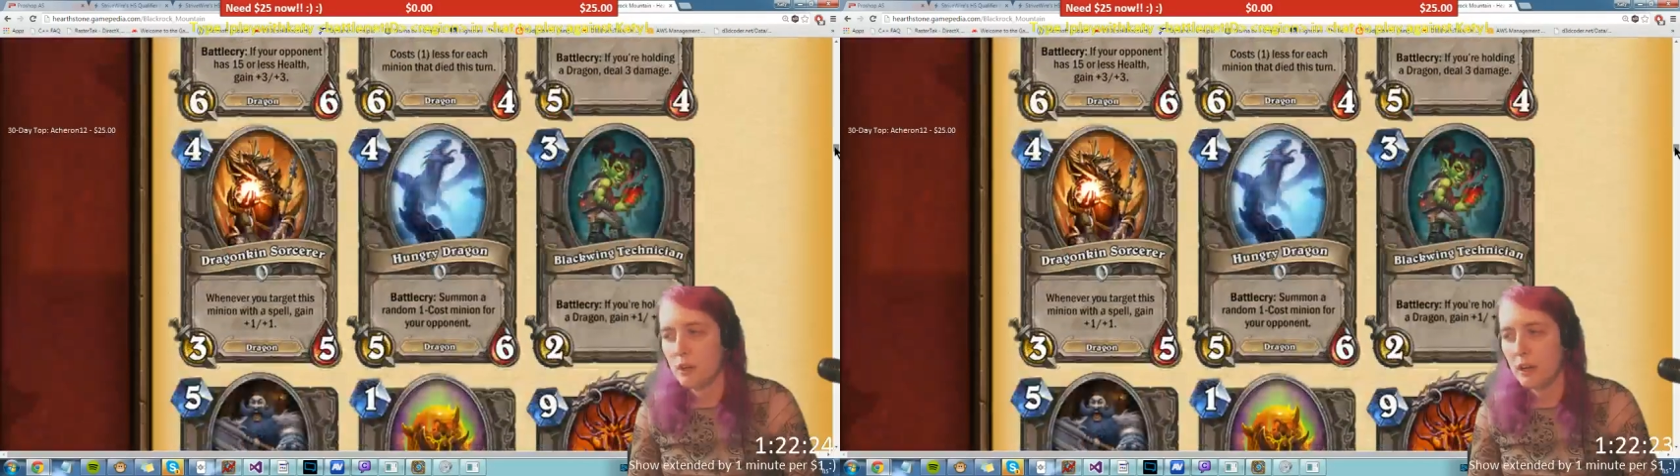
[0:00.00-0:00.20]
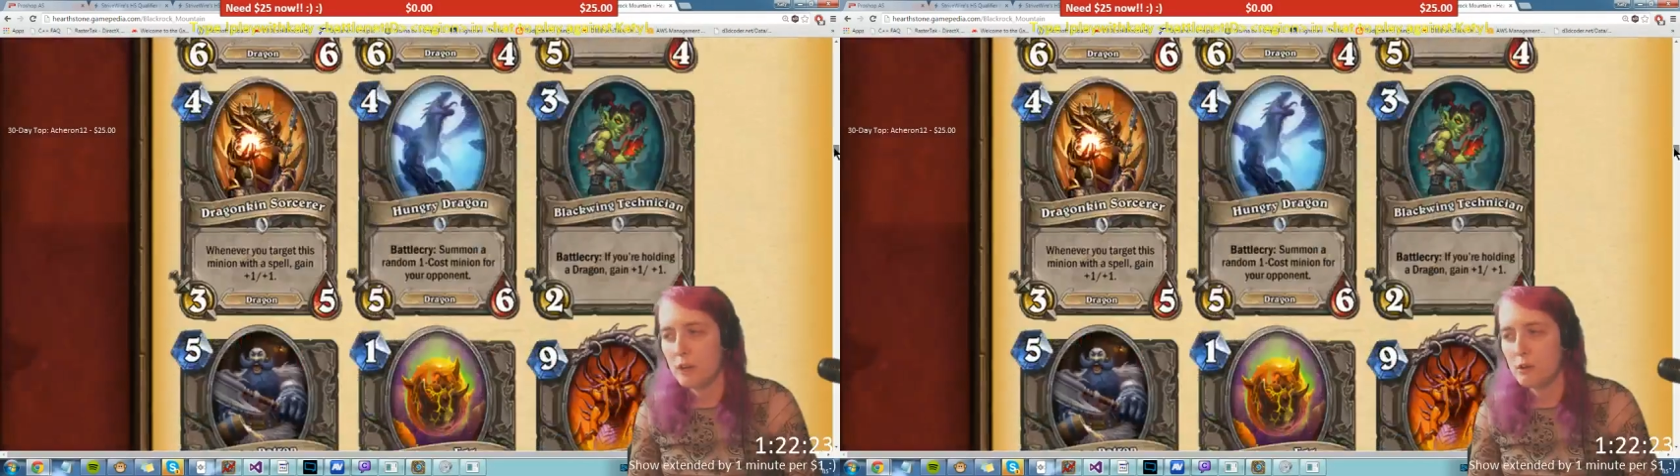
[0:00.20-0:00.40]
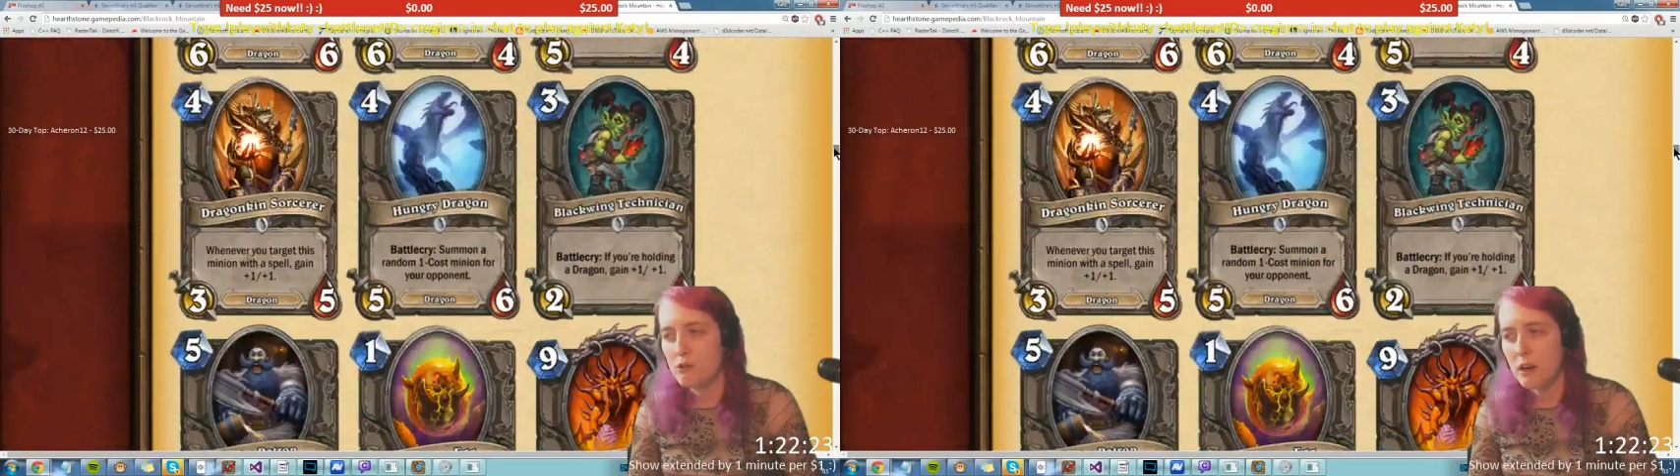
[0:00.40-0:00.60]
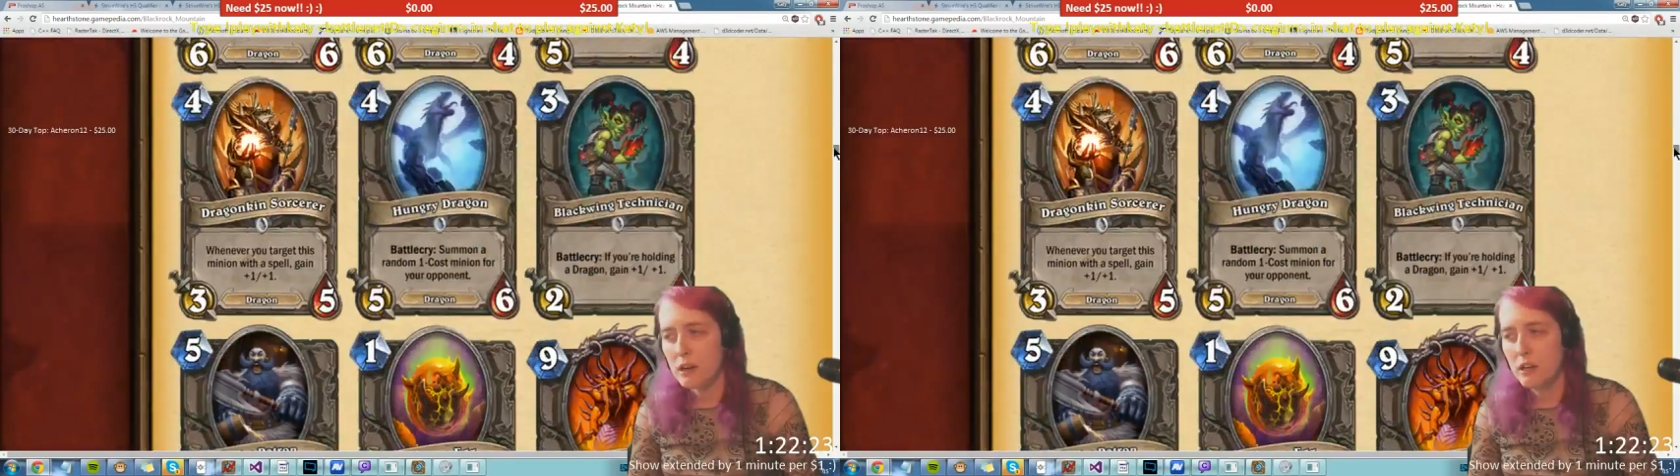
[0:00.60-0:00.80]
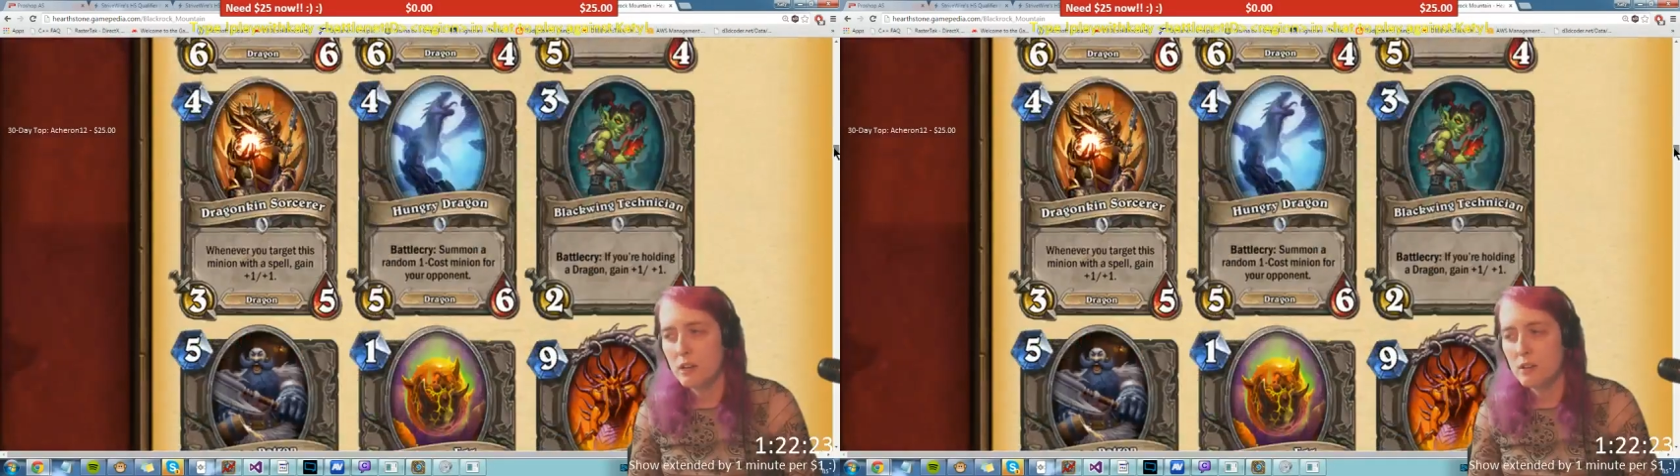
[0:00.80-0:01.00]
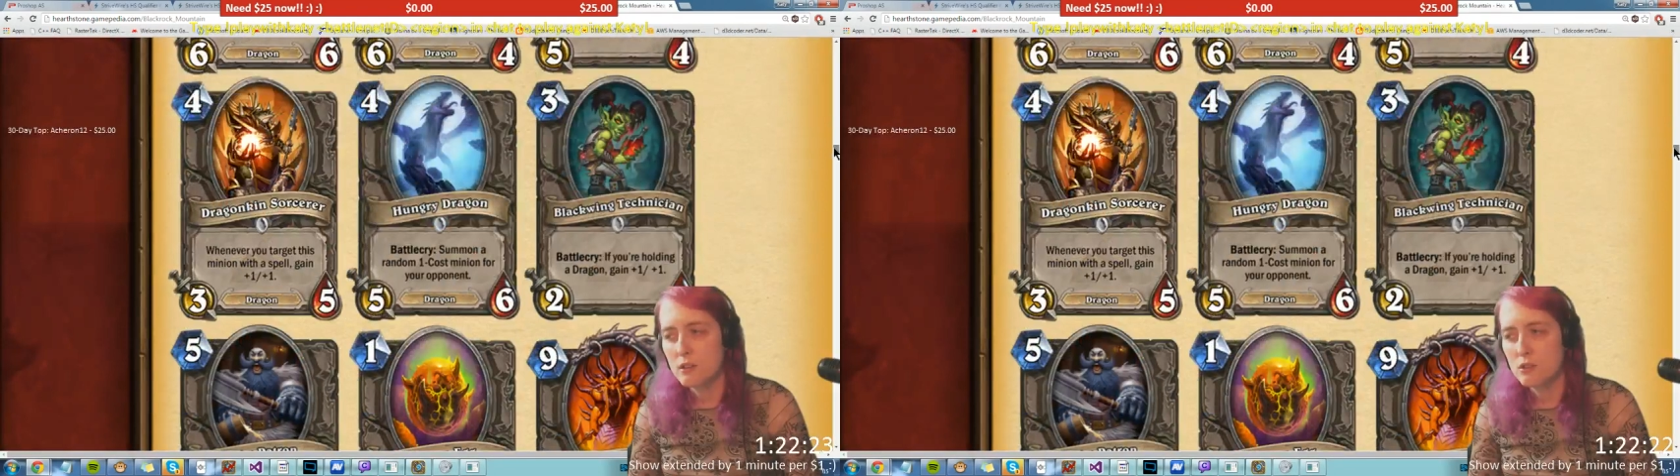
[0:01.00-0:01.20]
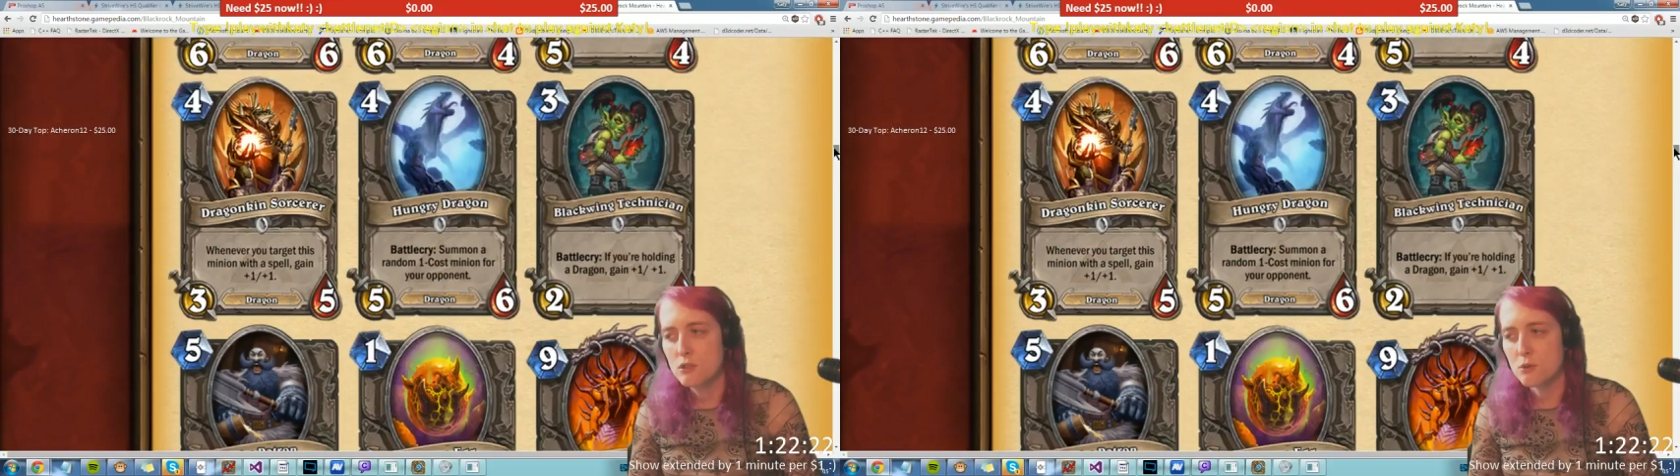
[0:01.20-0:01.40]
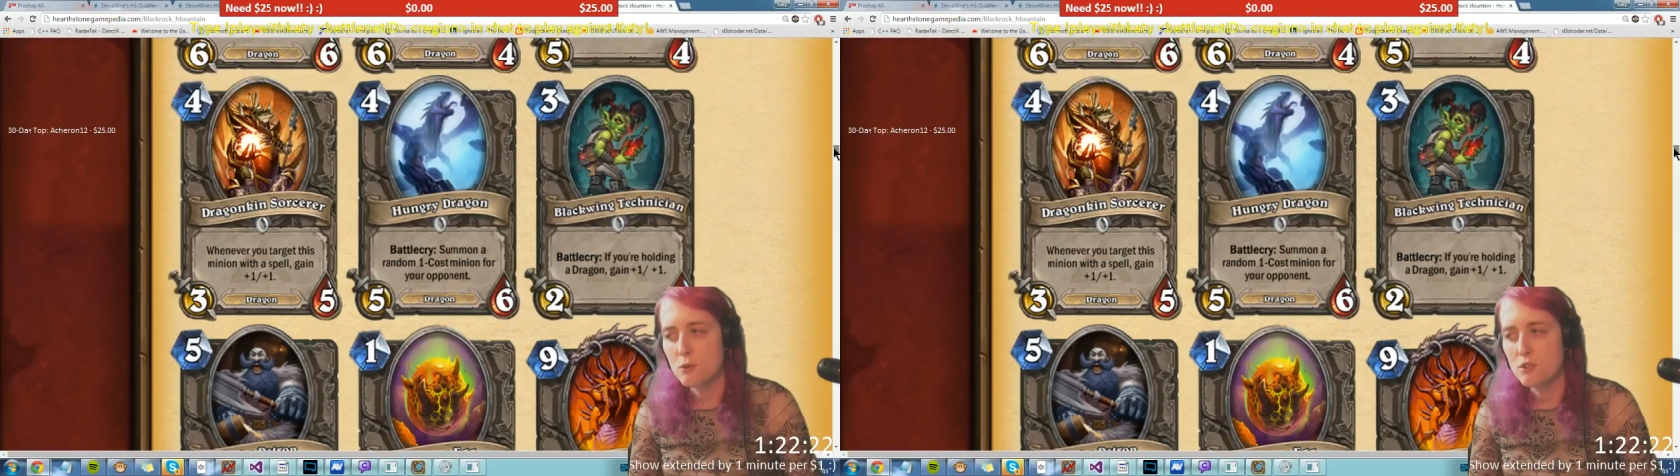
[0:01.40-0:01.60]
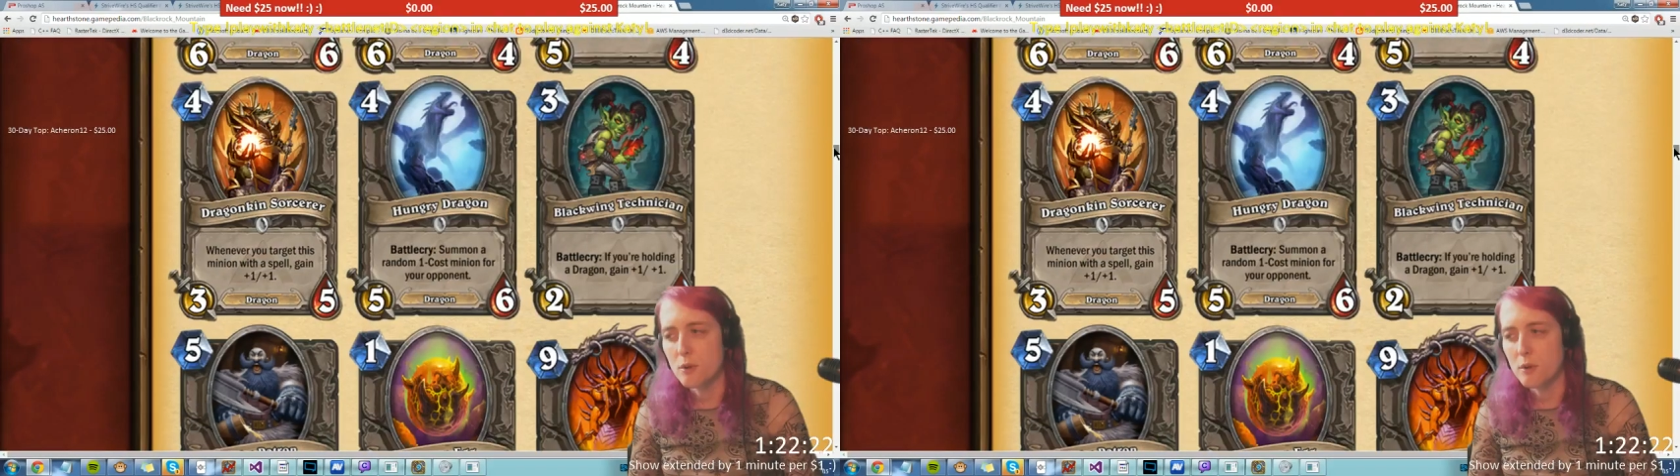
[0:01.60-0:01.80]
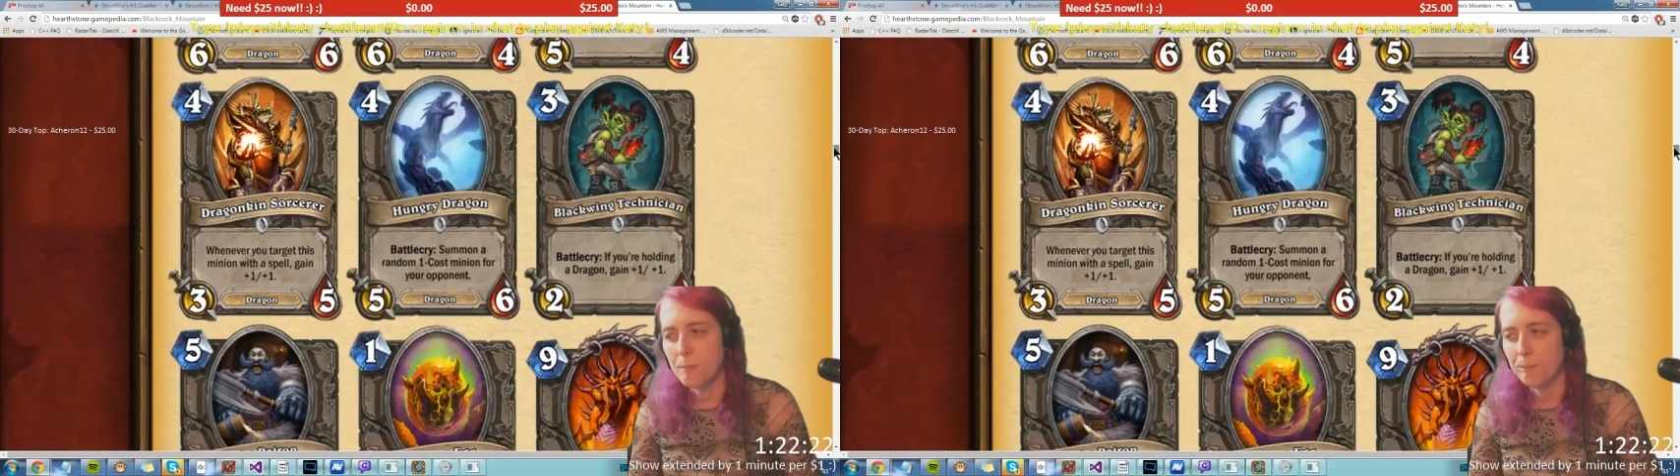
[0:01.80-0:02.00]
Okay, Dragon King
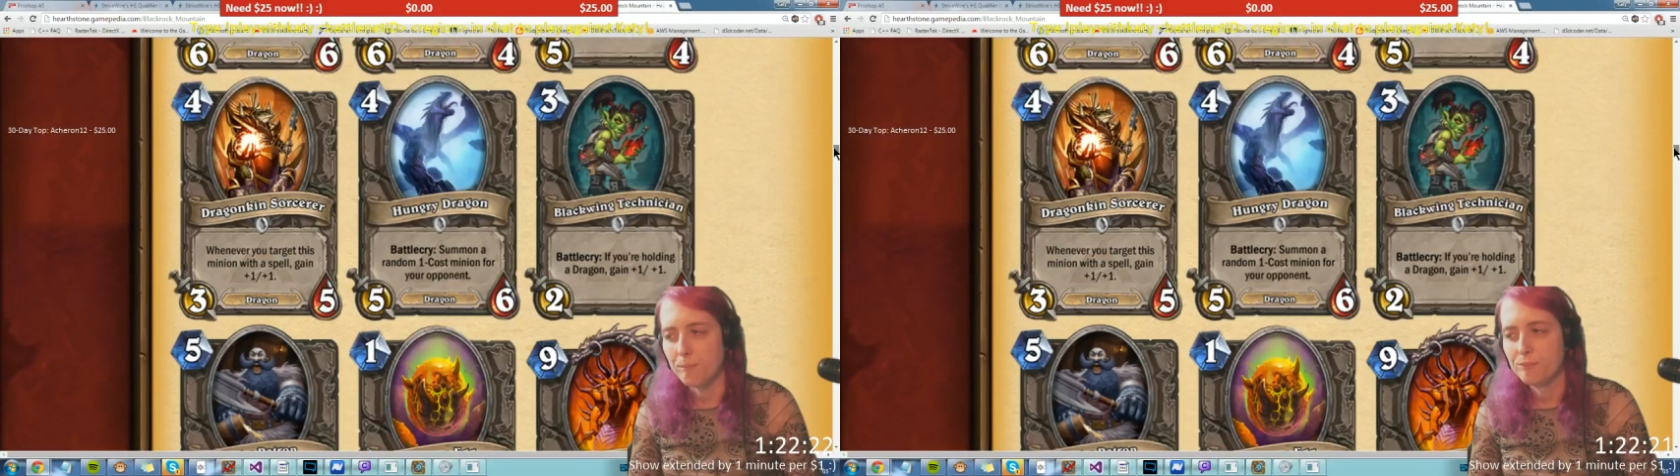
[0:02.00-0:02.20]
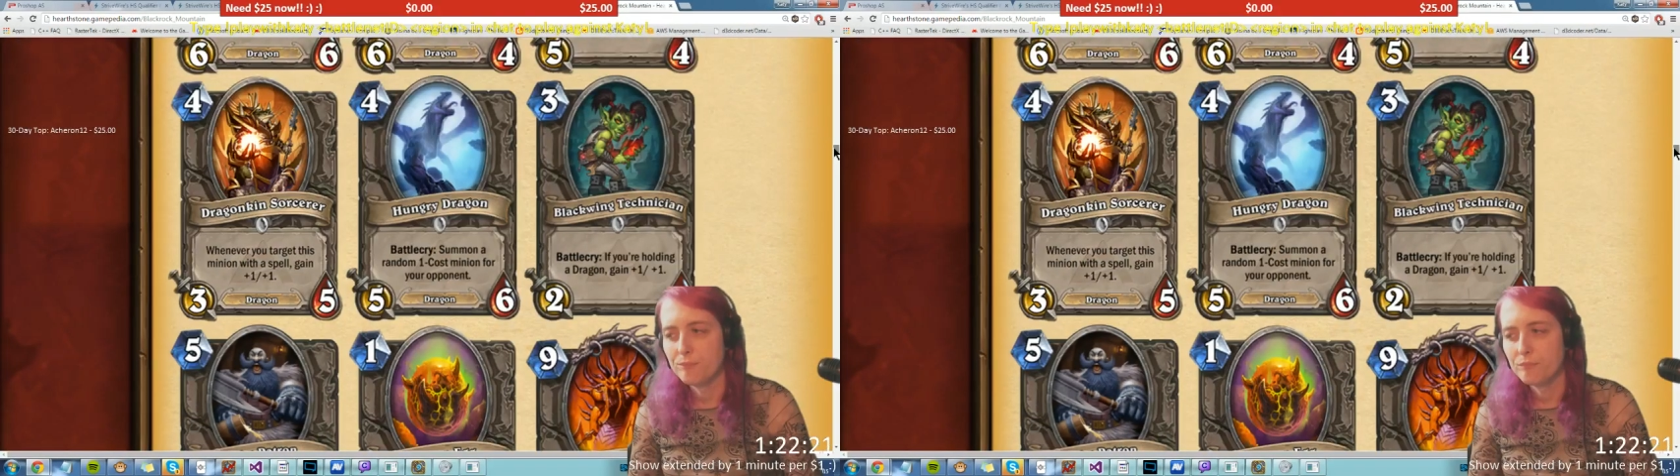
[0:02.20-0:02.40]
Sorcerer